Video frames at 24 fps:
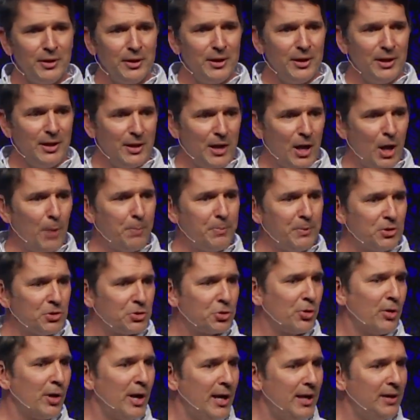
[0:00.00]
in helping
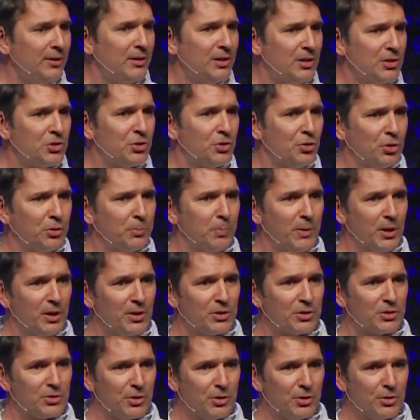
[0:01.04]
train these youth
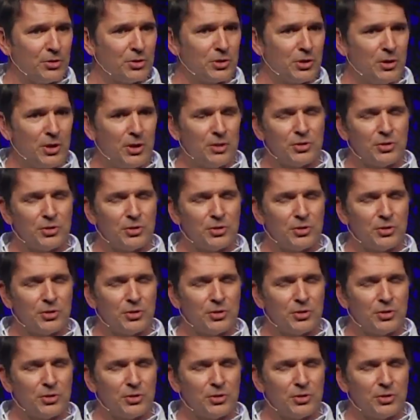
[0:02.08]
ministers